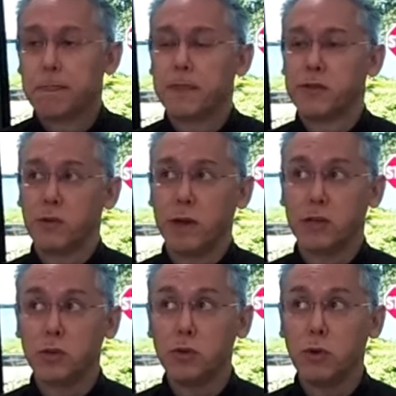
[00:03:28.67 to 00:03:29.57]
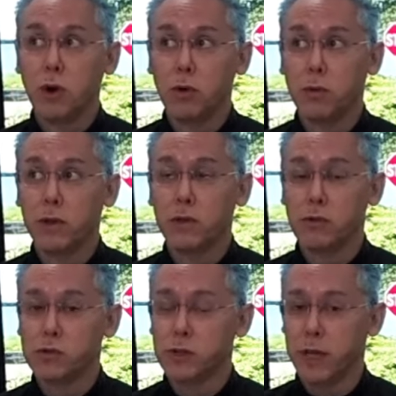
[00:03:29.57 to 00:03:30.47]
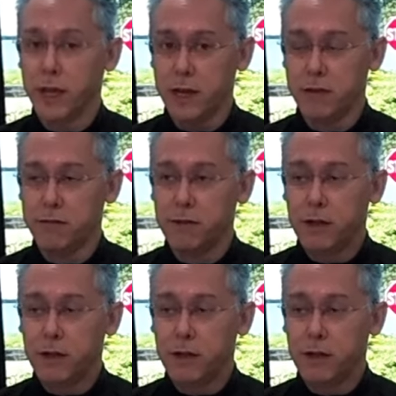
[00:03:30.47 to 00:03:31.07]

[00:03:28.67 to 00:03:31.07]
So I do always usually have